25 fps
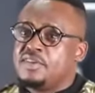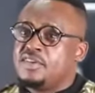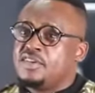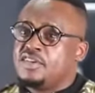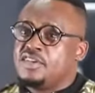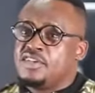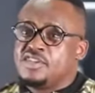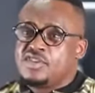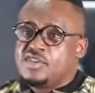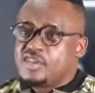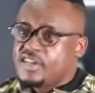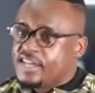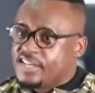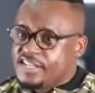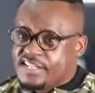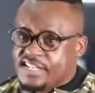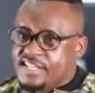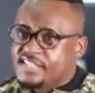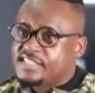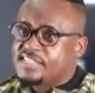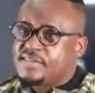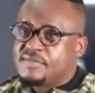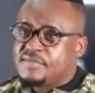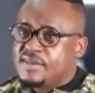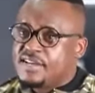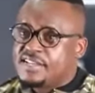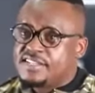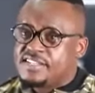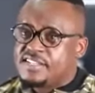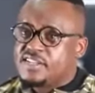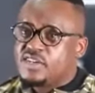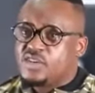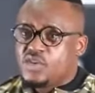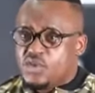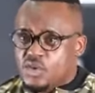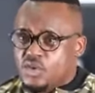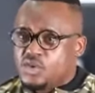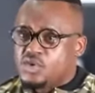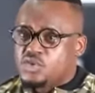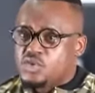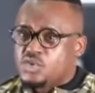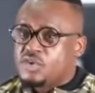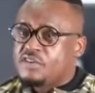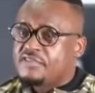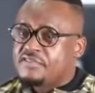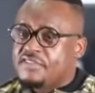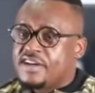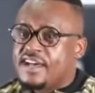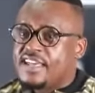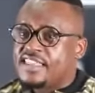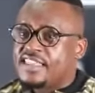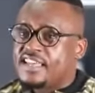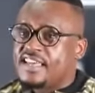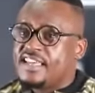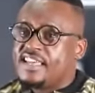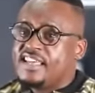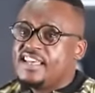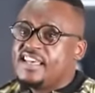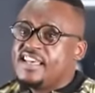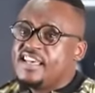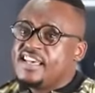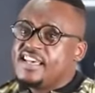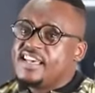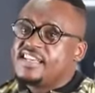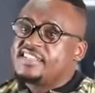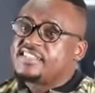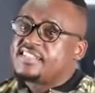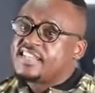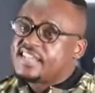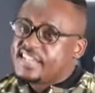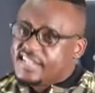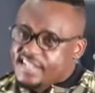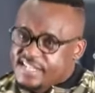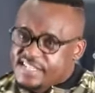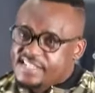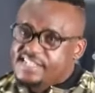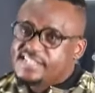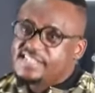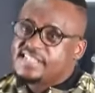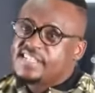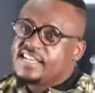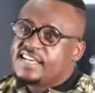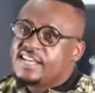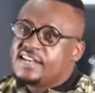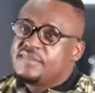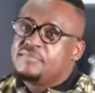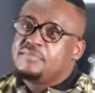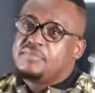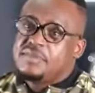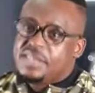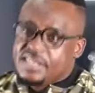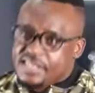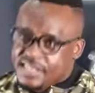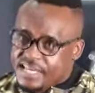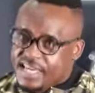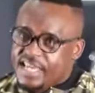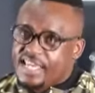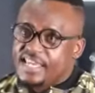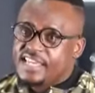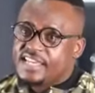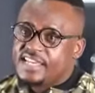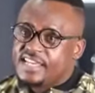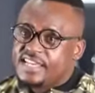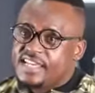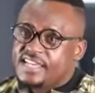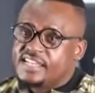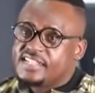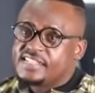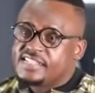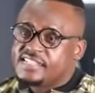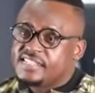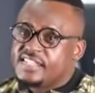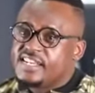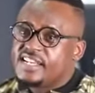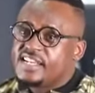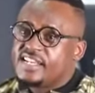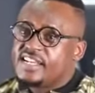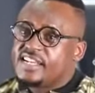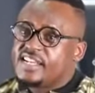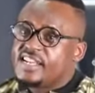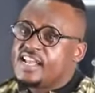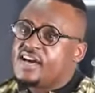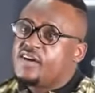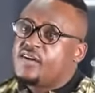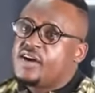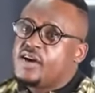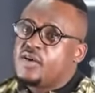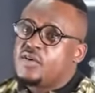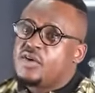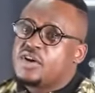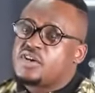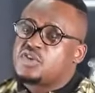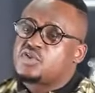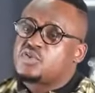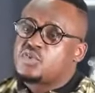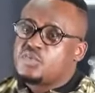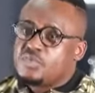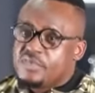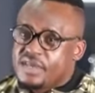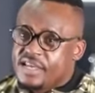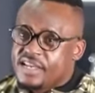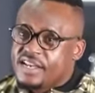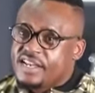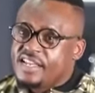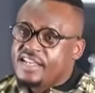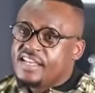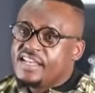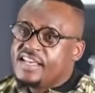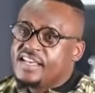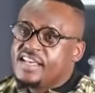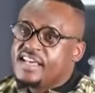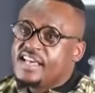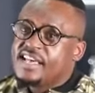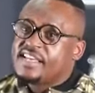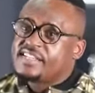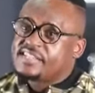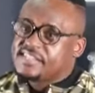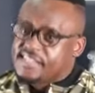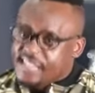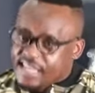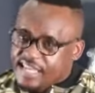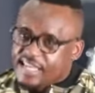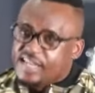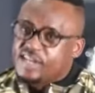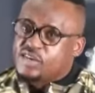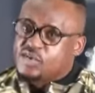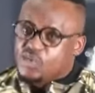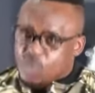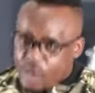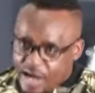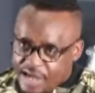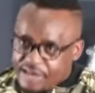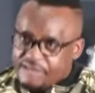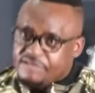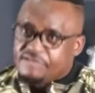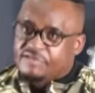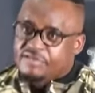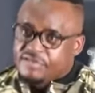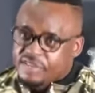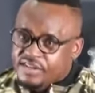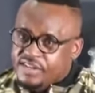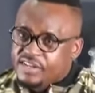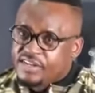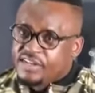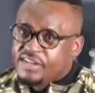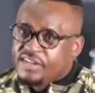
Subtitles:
You can just imagine going to your father as a Christian PK and say, now I want to marry a second wife.